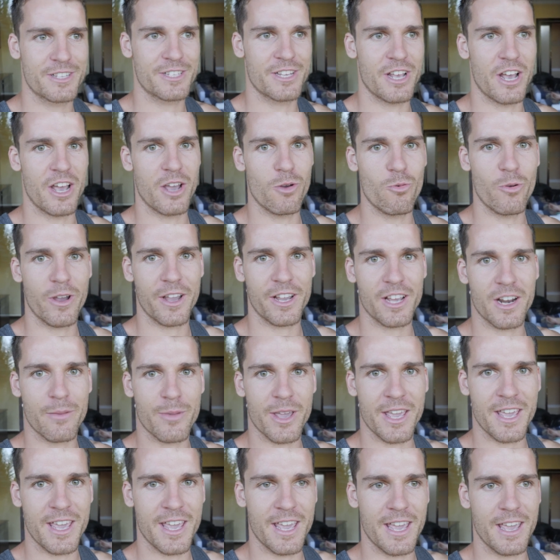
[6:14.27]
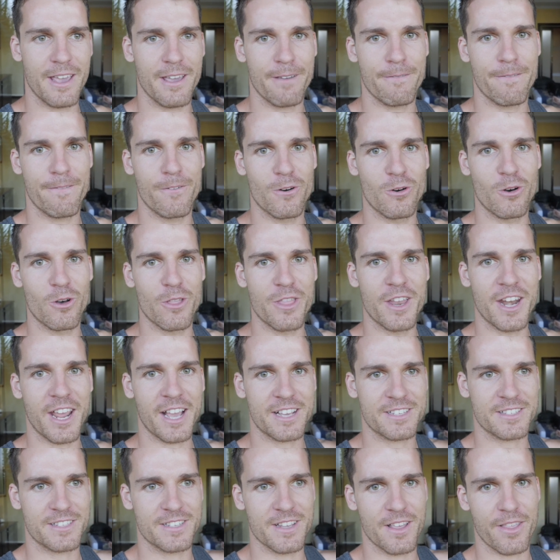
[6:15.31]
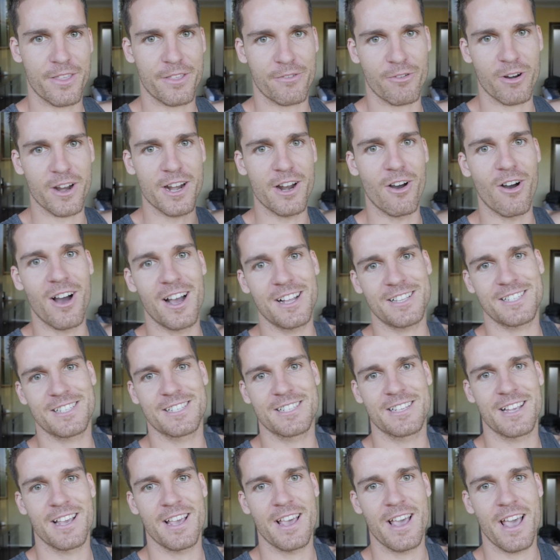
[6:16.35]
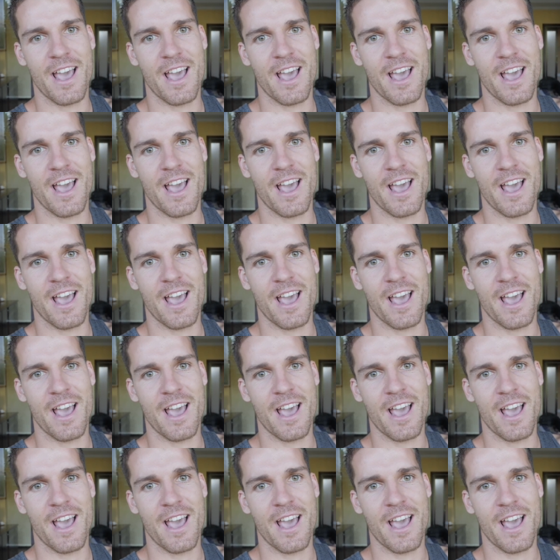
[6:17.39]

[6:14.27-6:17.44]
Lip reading: So we're gonna be here for the next 3 nights.